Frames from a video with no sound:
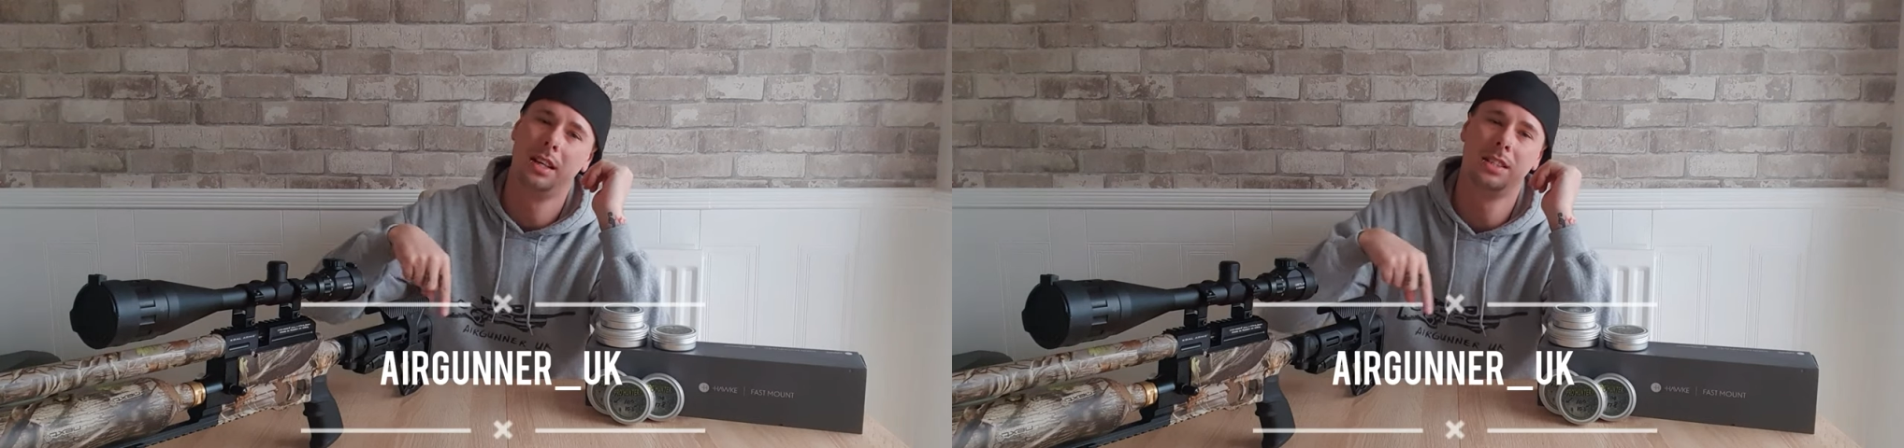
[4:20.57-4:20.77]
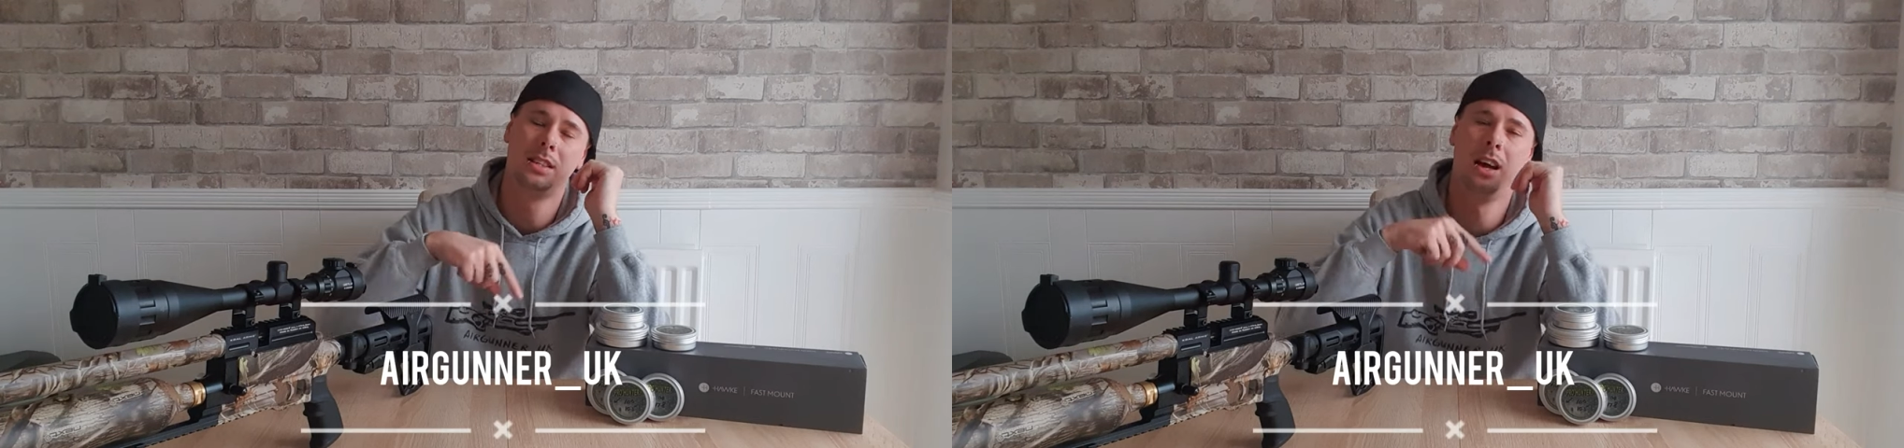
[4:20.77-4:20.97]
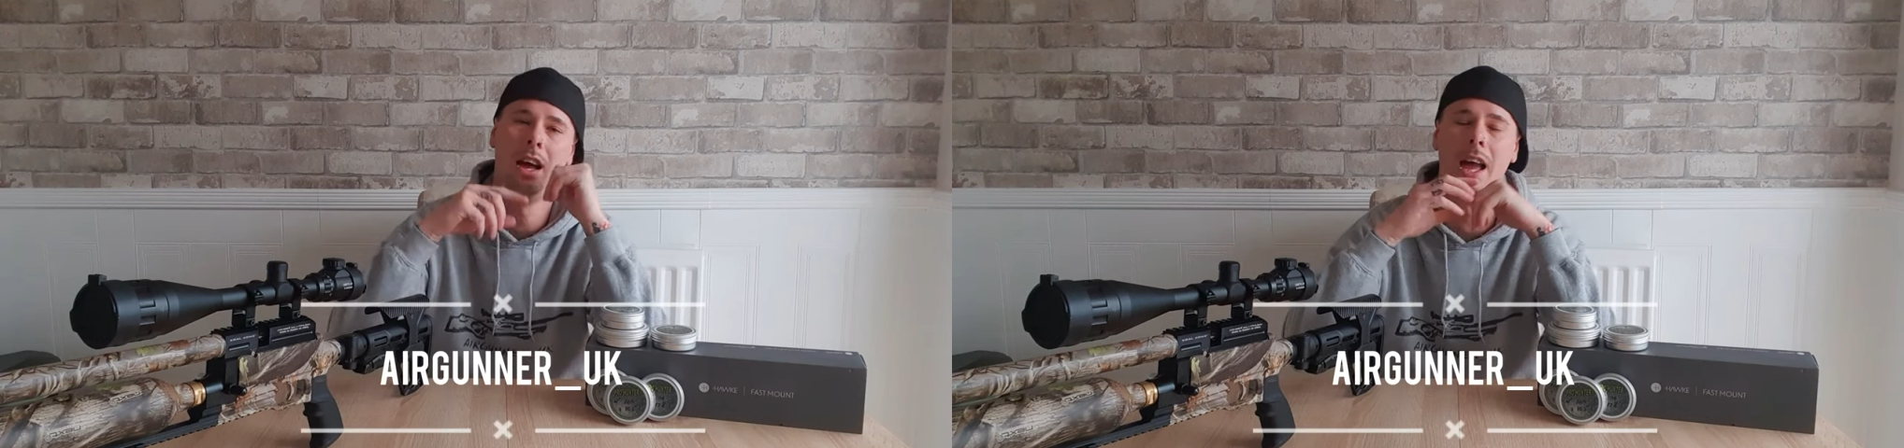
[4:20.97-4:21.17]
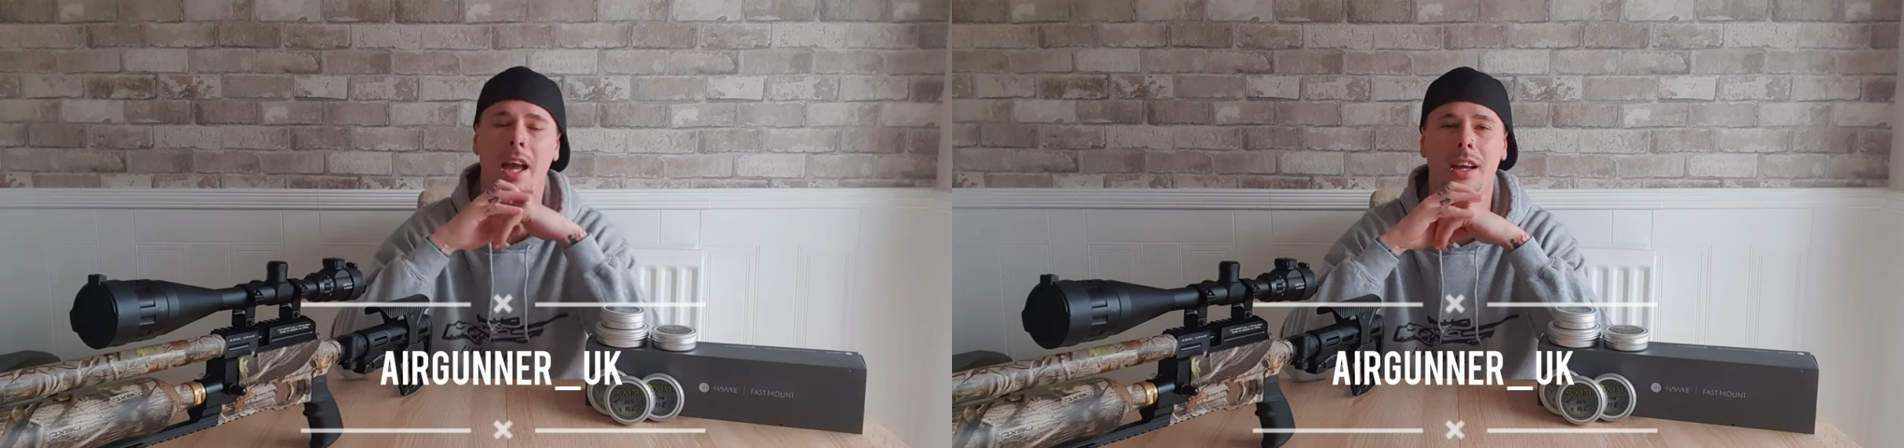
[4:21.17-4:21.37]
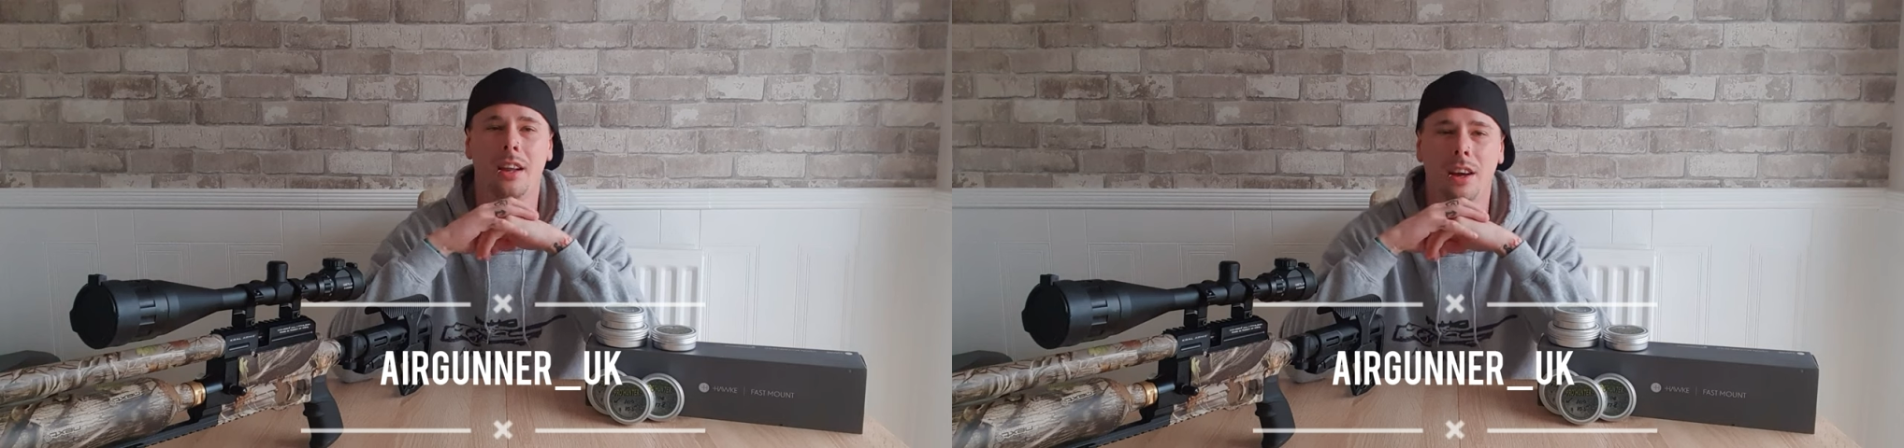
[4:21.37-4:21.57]
It's
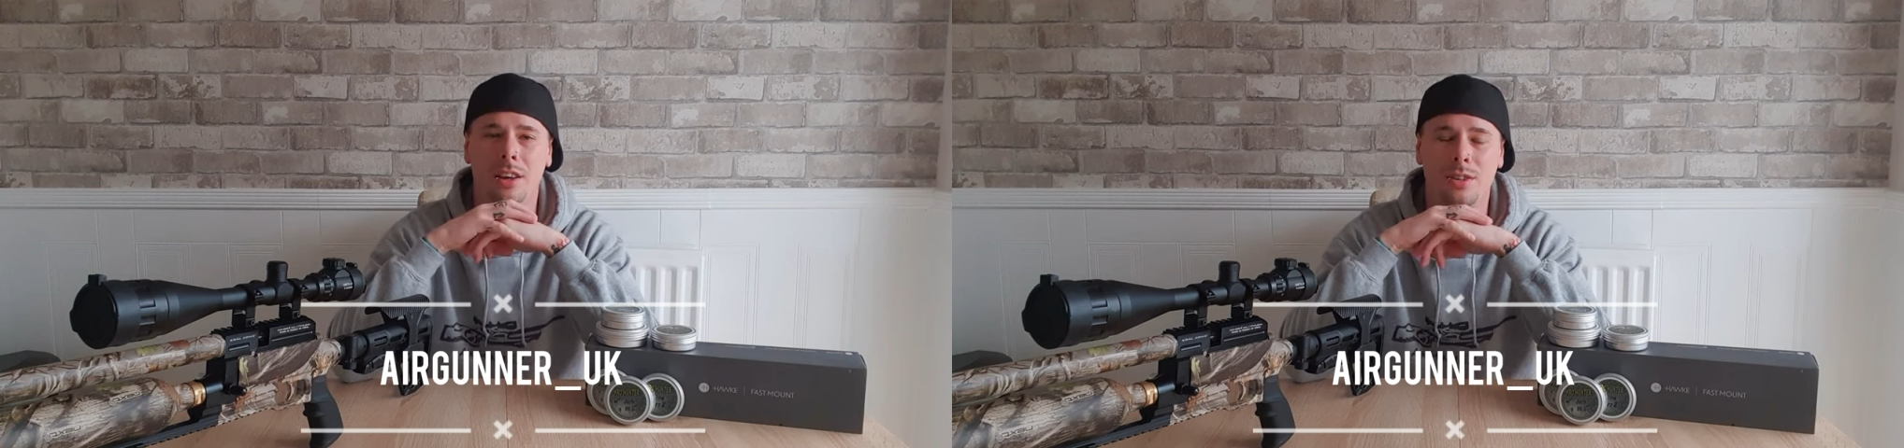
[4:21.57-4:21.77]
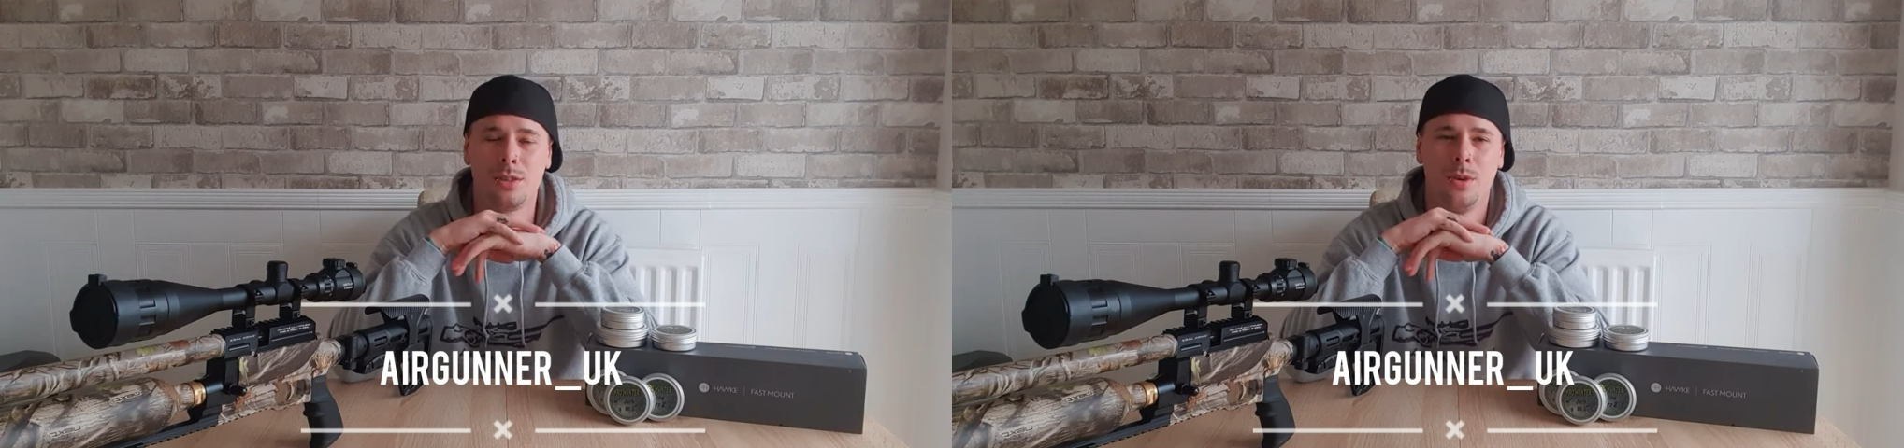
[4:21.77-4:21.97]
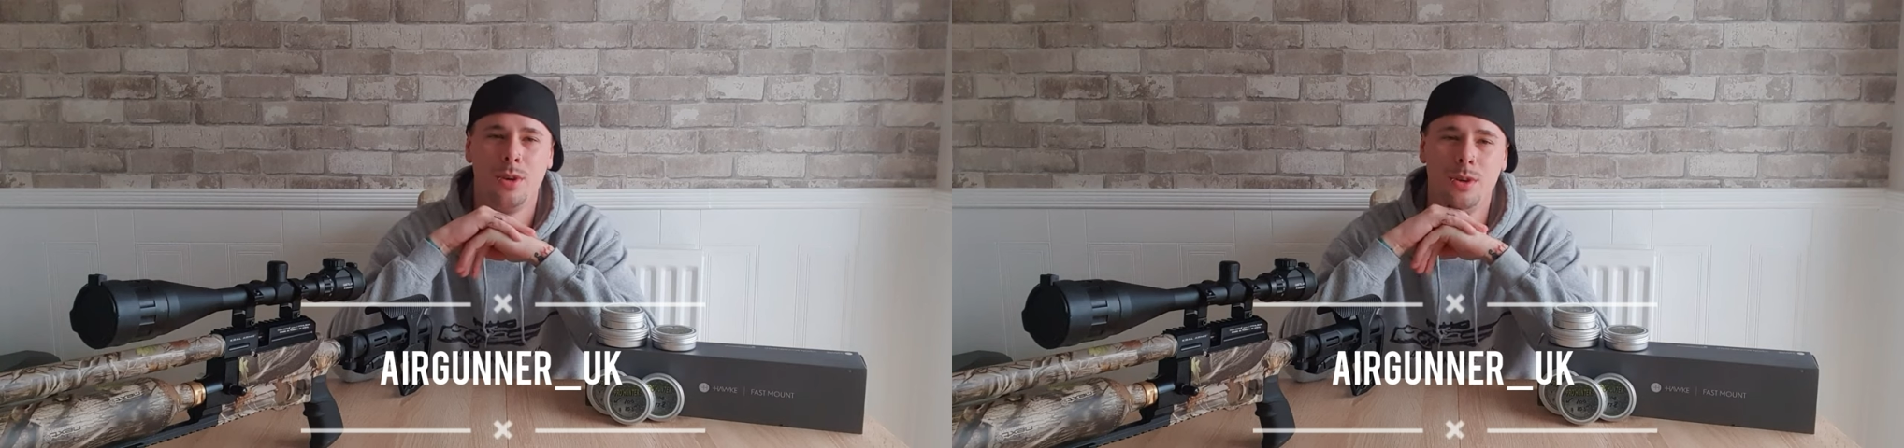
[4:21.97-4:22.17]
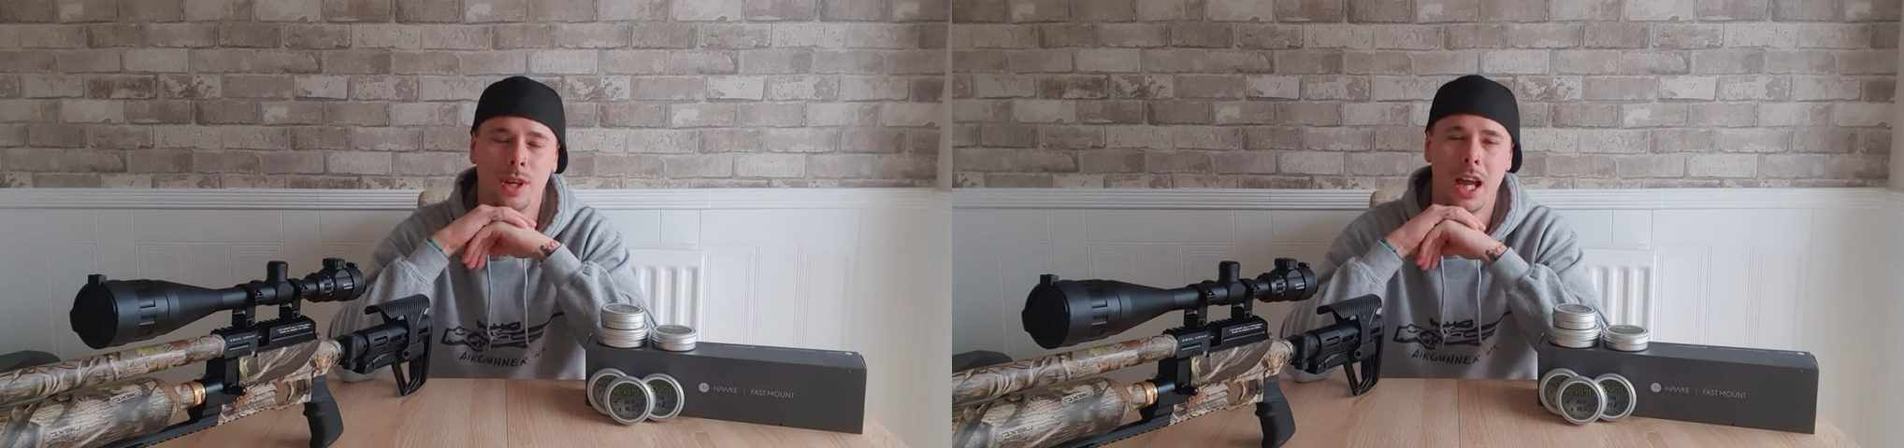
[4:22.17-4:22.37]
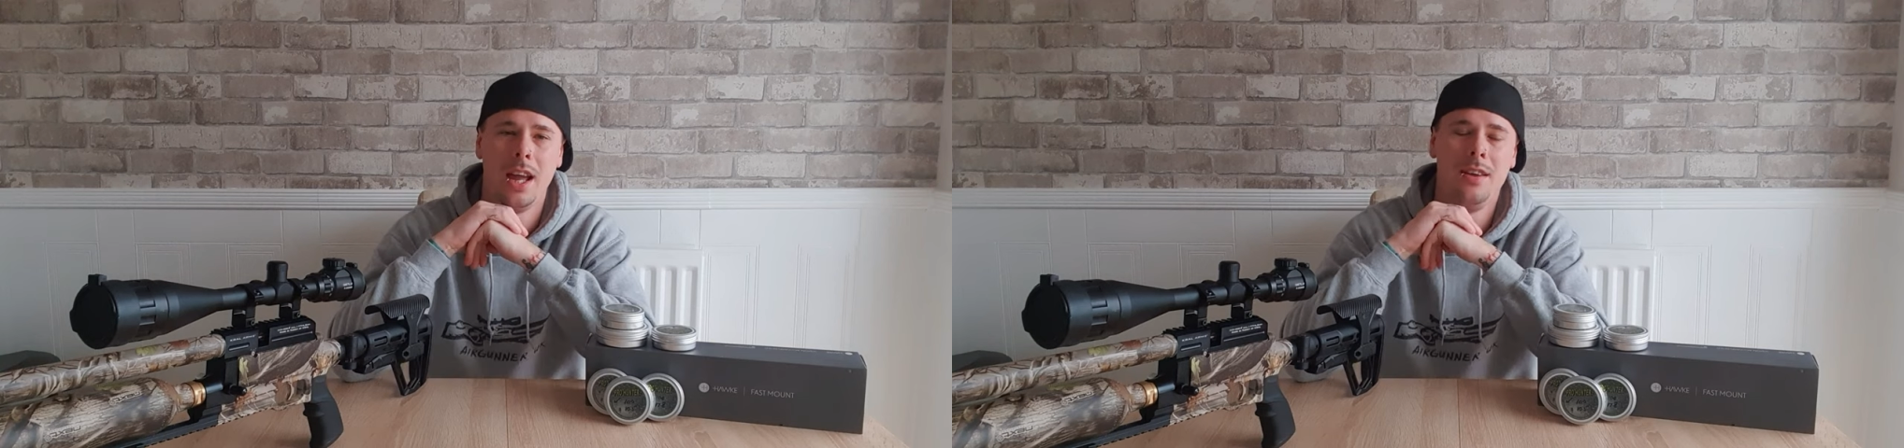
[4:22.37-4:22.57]

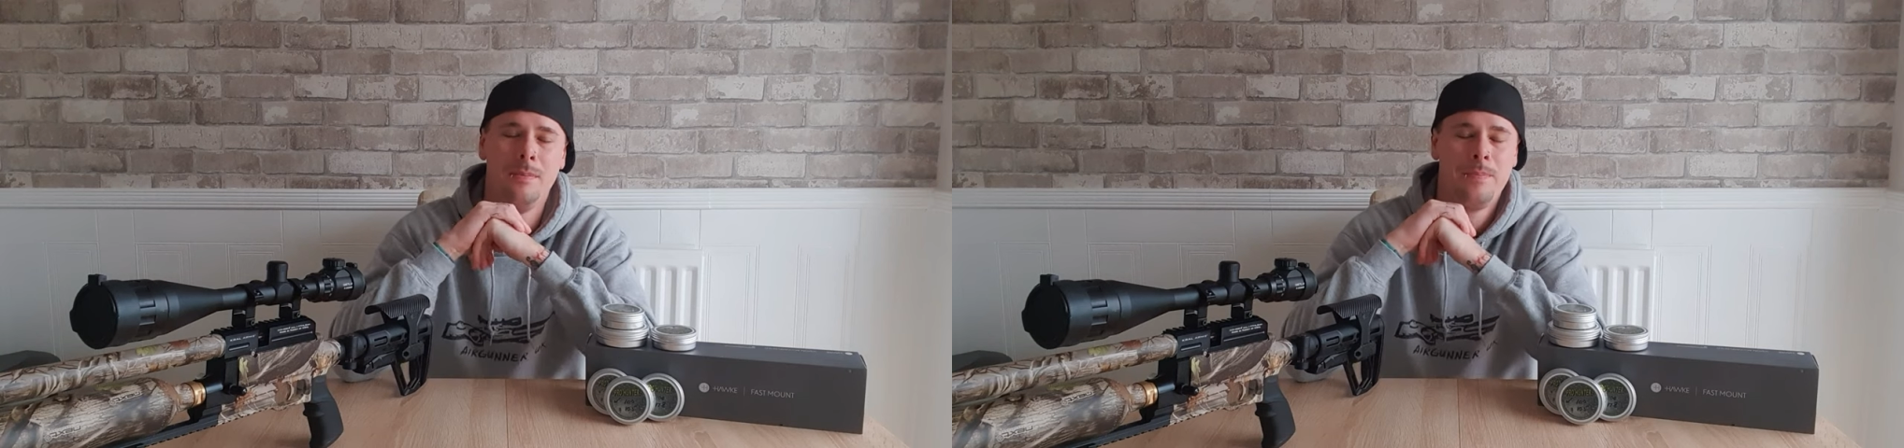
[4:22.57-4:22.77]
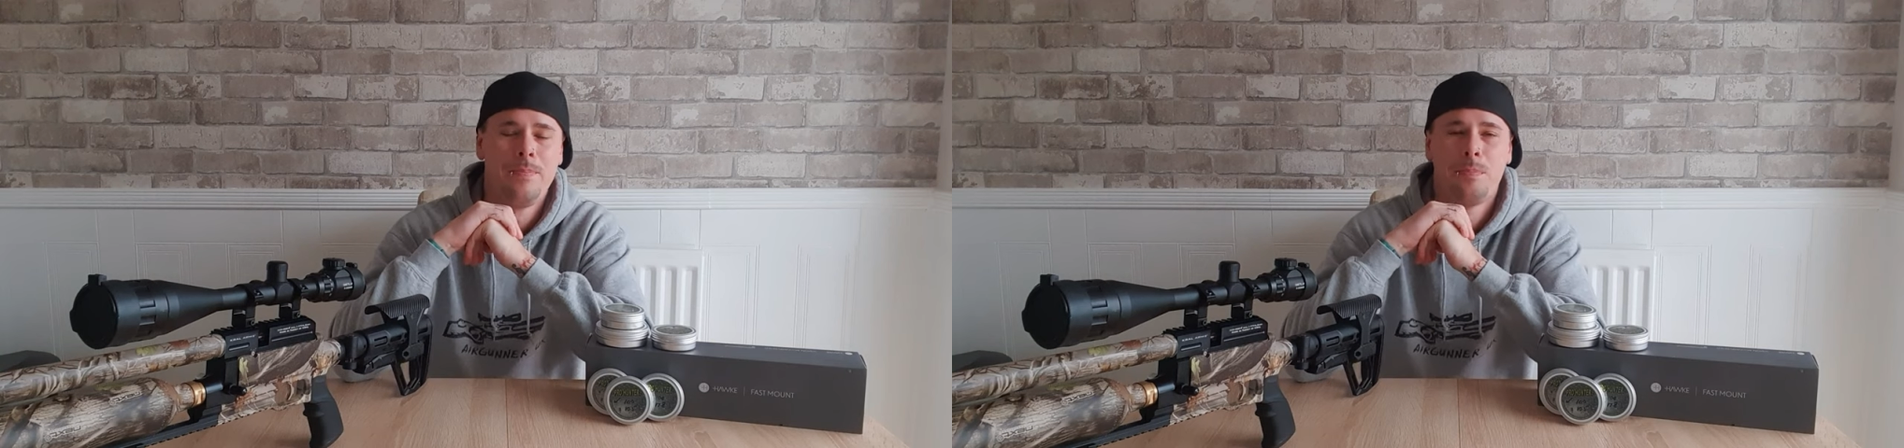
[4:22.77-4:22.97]
airgunner_UK.